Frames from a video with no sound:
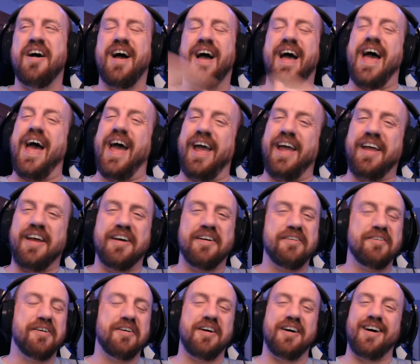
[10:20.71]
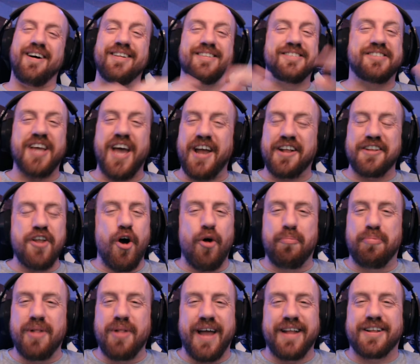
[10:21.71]
Hey, uh,
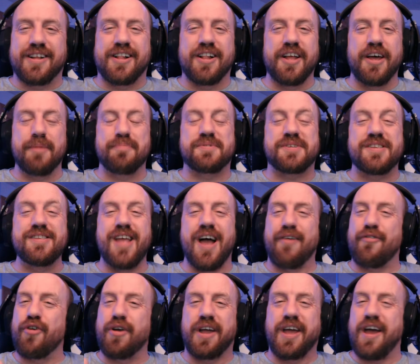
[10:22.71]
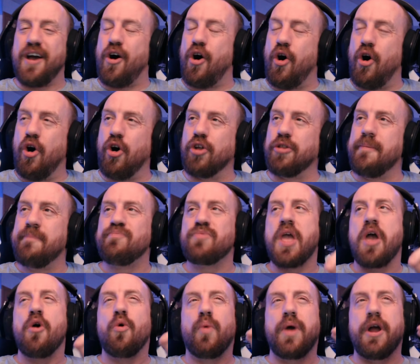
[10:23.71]
Technoblade clips never get old
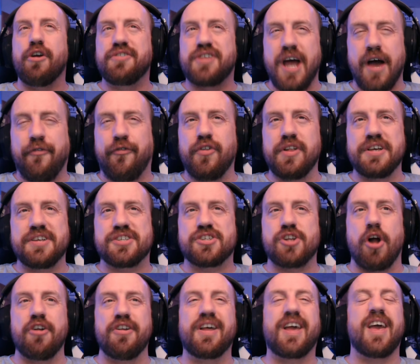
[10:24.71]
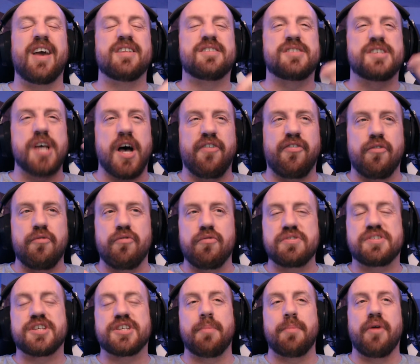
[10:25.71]
we are definitely starting to get some of
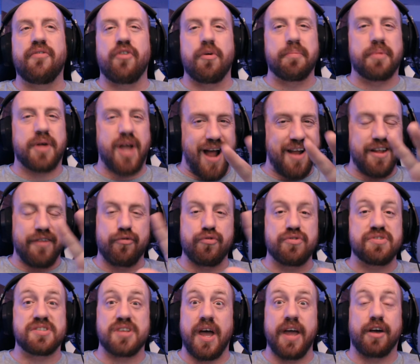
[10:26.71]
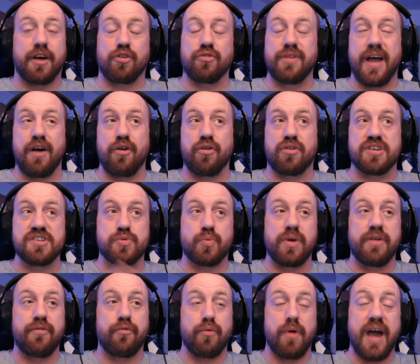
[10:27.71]
them, some of them kind of recycled now because
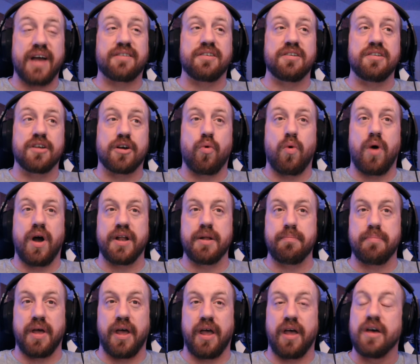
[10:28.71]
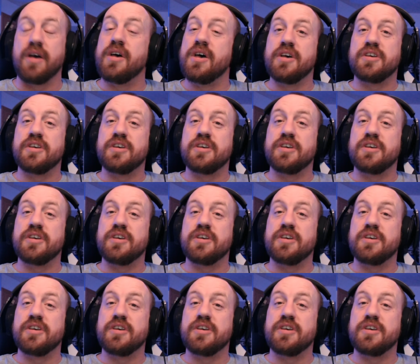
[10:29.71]
we've reacted to quite a bit.